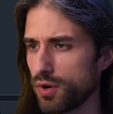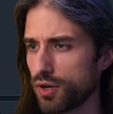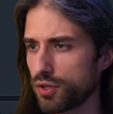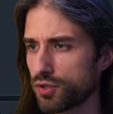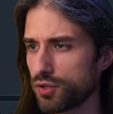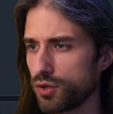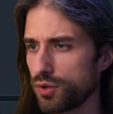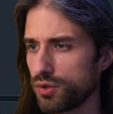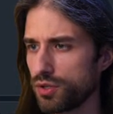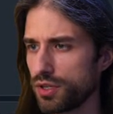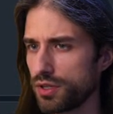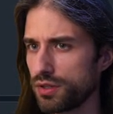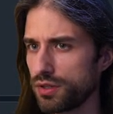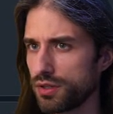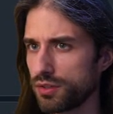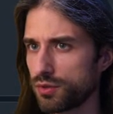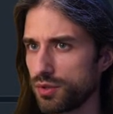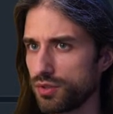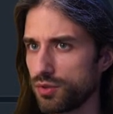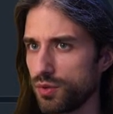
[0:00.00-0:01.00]
code.
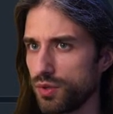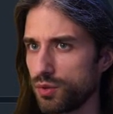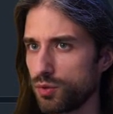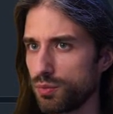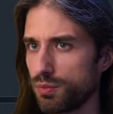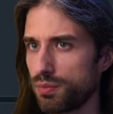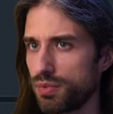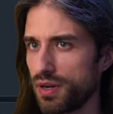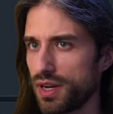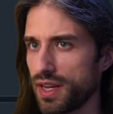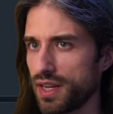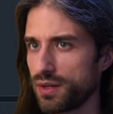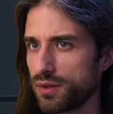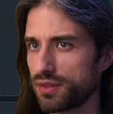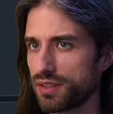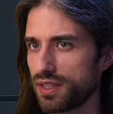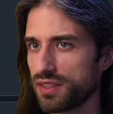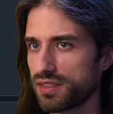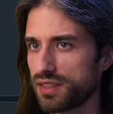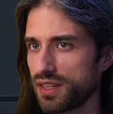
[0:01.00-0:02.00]
It's going to play the
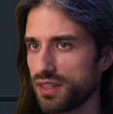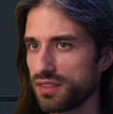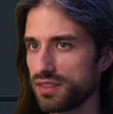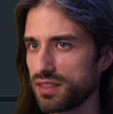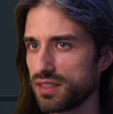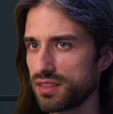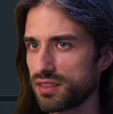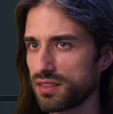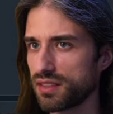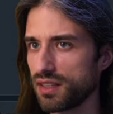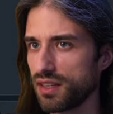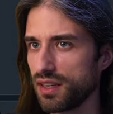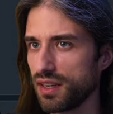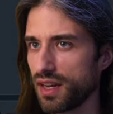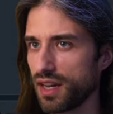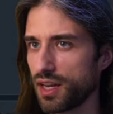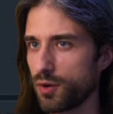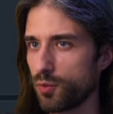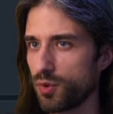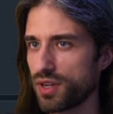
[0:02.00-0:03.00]
test cases.
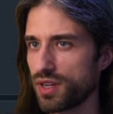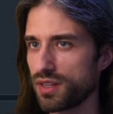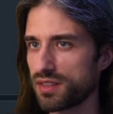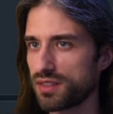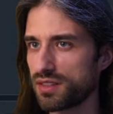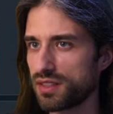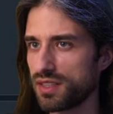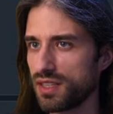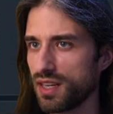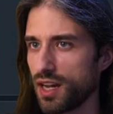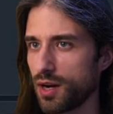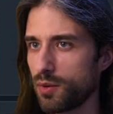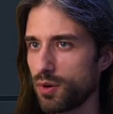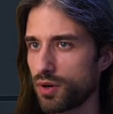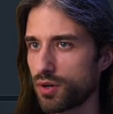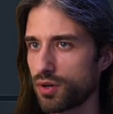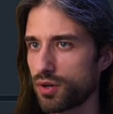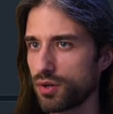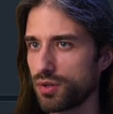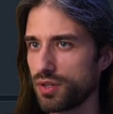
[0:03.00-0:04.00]
And we can see our
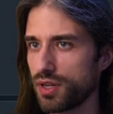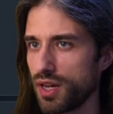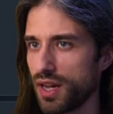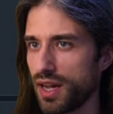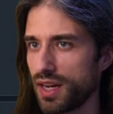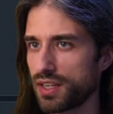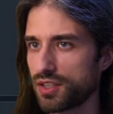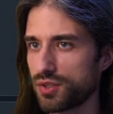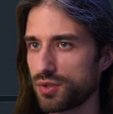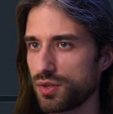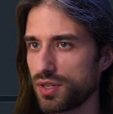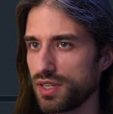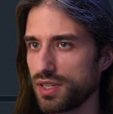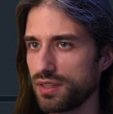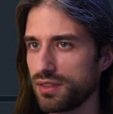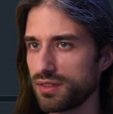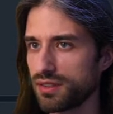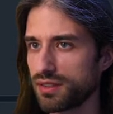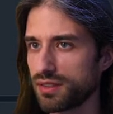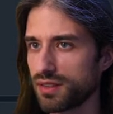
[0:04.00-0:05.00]
code
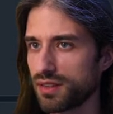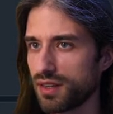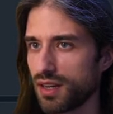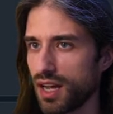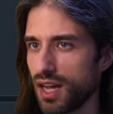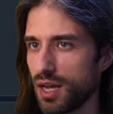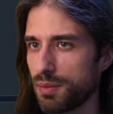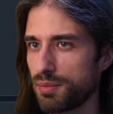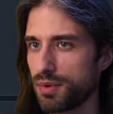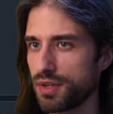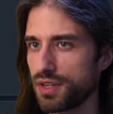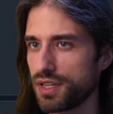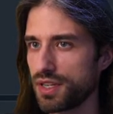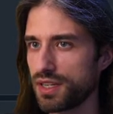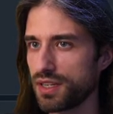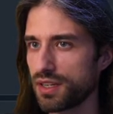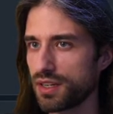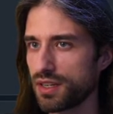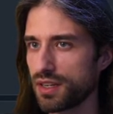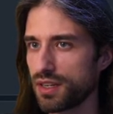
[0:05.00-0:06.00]
actually
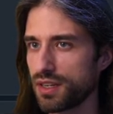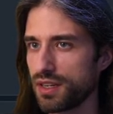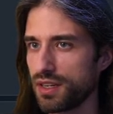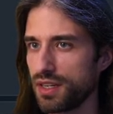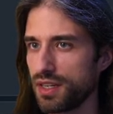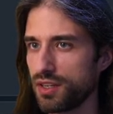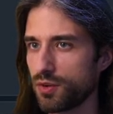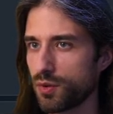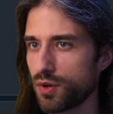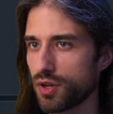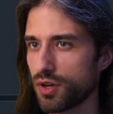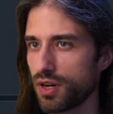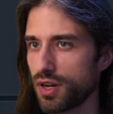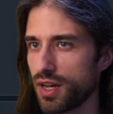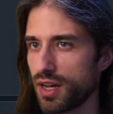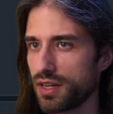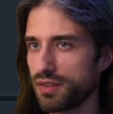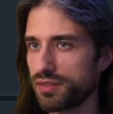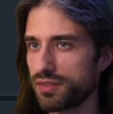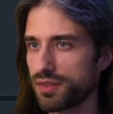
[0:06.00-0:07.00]
happening in real
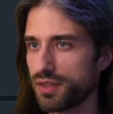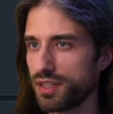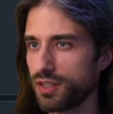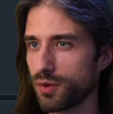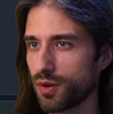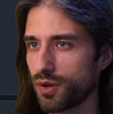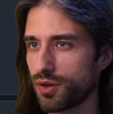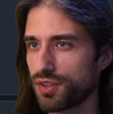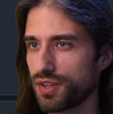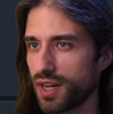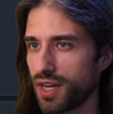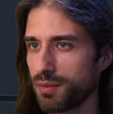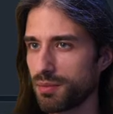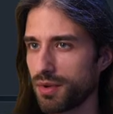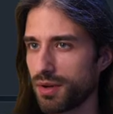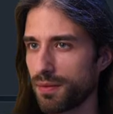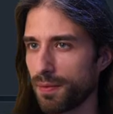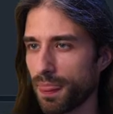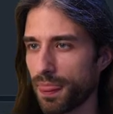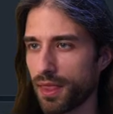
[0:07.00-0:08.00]
life, in real
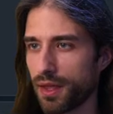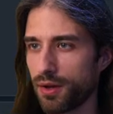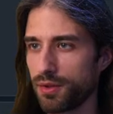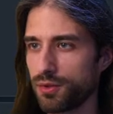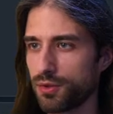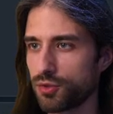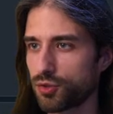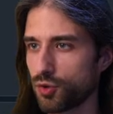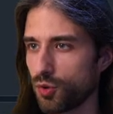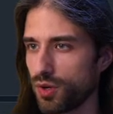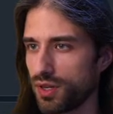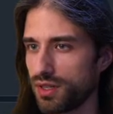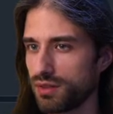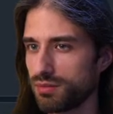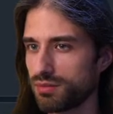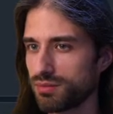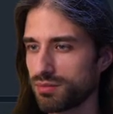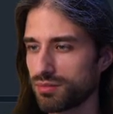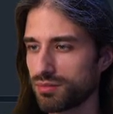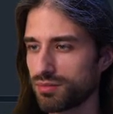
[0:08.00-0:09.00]
time on the screen.
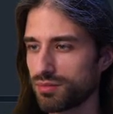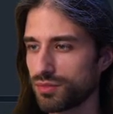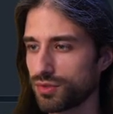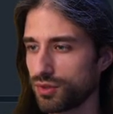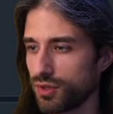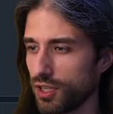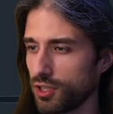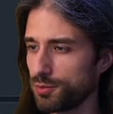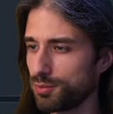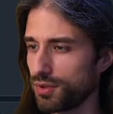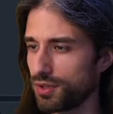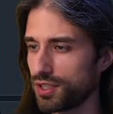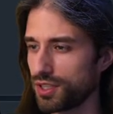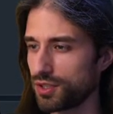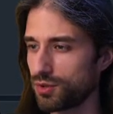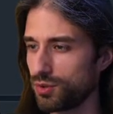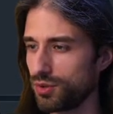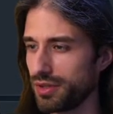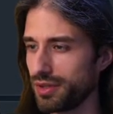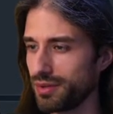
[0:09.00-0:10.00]
So that's pretty
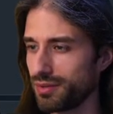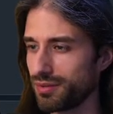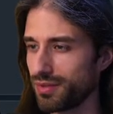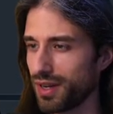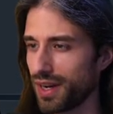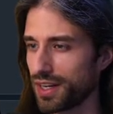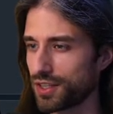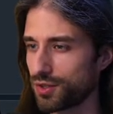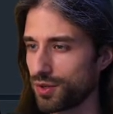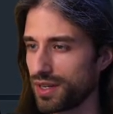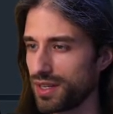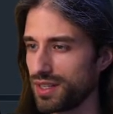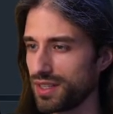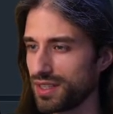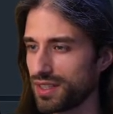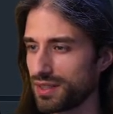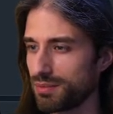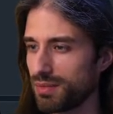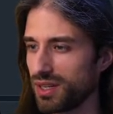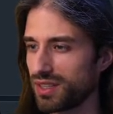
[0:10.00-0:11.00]
cool, actually.
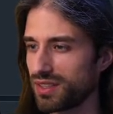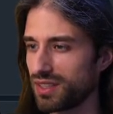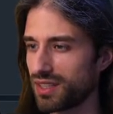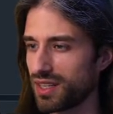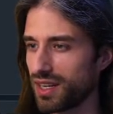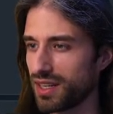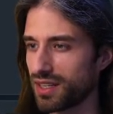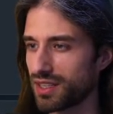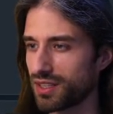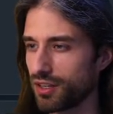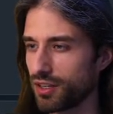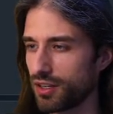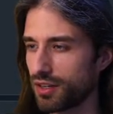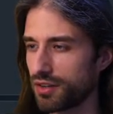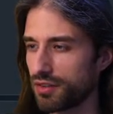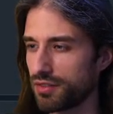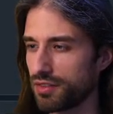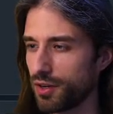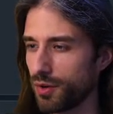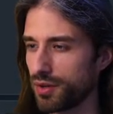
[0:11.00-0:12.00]
Makes it like
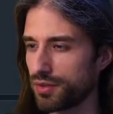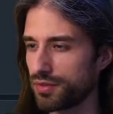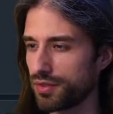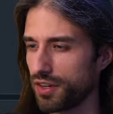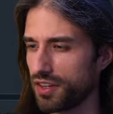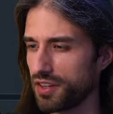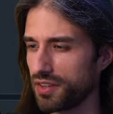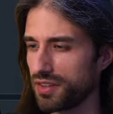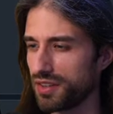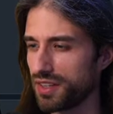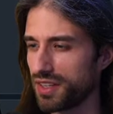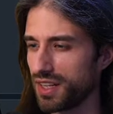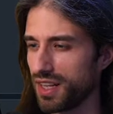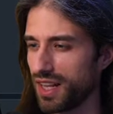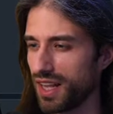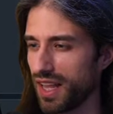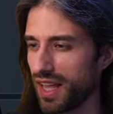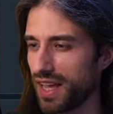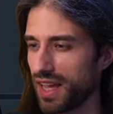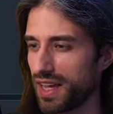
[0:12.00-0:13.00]
very fun.
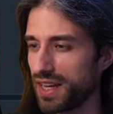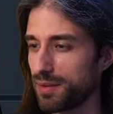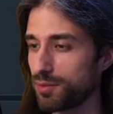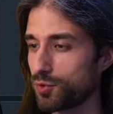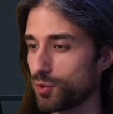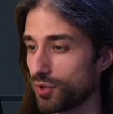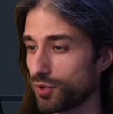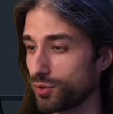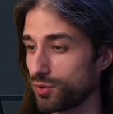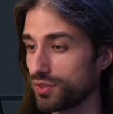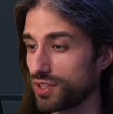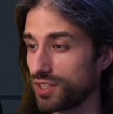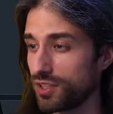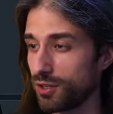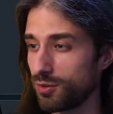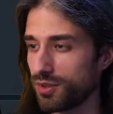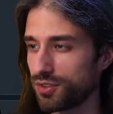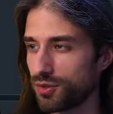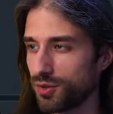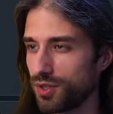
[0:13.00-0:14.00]
And I'm curious to see now
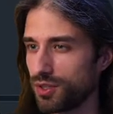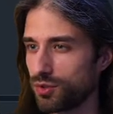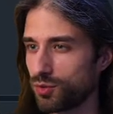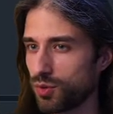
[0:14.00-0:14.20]
what's going